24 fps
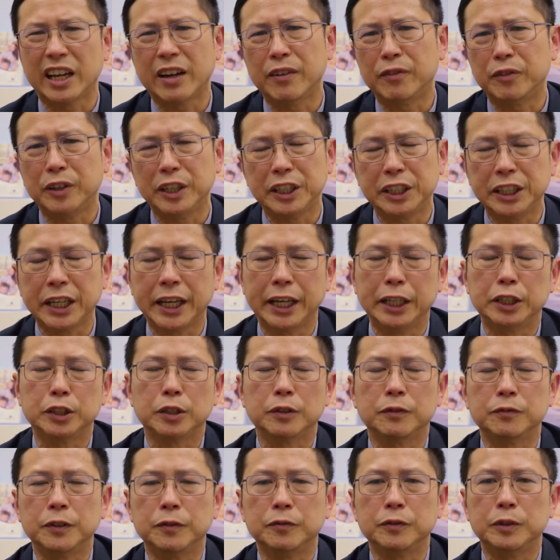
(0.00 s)
average age
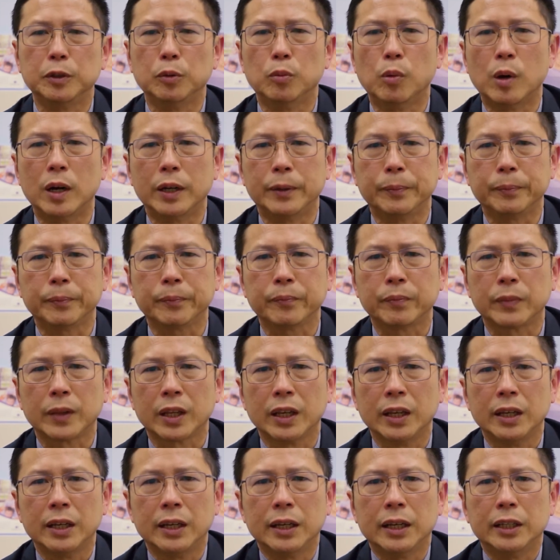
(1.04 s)
of 51,
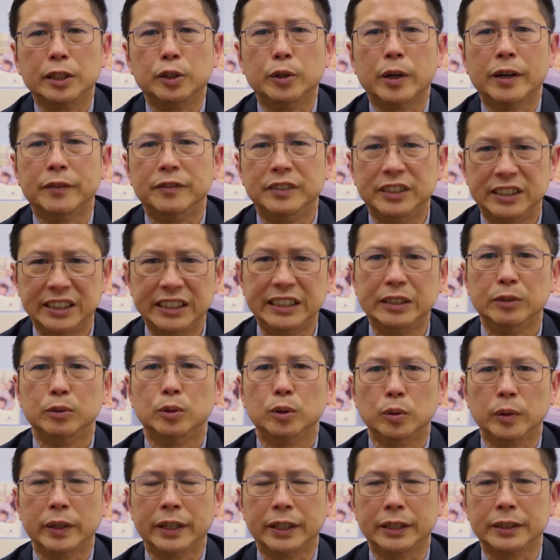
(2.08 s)
you have
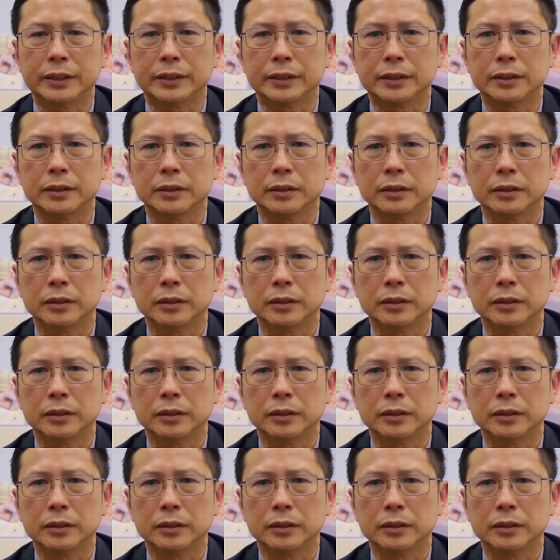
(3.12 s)
zero eggs.